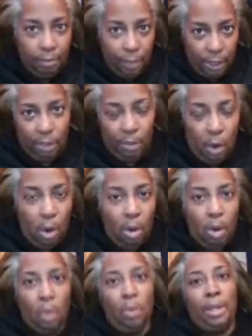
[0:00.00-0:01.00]
But
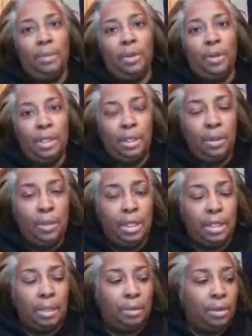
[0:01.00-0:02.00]
tomorrow, what I'm going to do
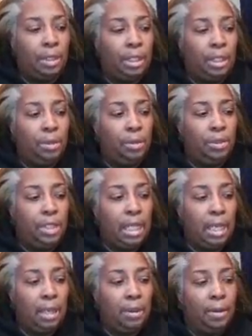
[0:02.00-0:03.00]
is I'm going to use
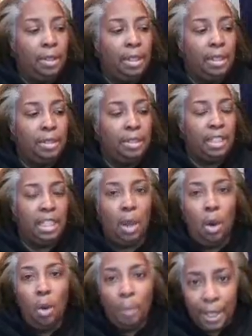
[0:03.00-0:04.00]
the
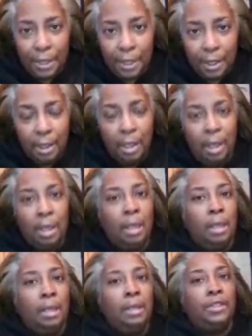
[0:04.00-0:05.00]
LCO method.
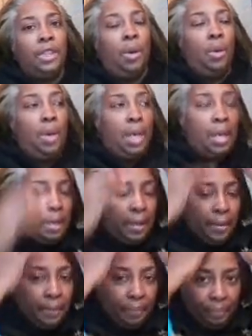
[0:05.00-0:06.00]
So
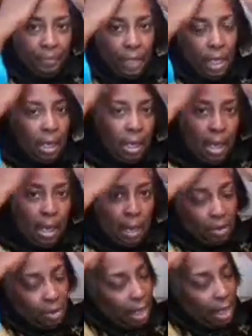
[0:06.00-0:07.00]

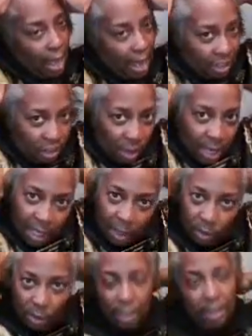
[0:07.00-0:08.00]
I'm going to hydrate
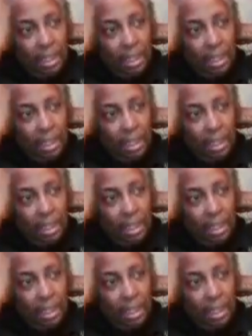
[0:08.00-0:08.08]
it with the